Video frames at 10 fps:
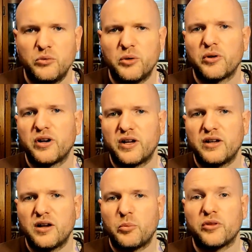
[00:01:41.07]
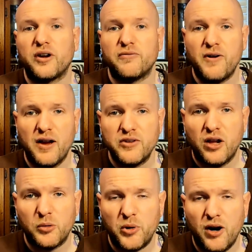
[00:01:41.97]
we were going to end up with a
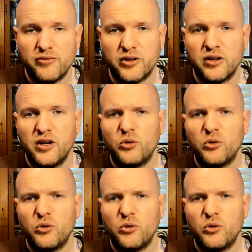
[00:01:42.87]
$5 profit,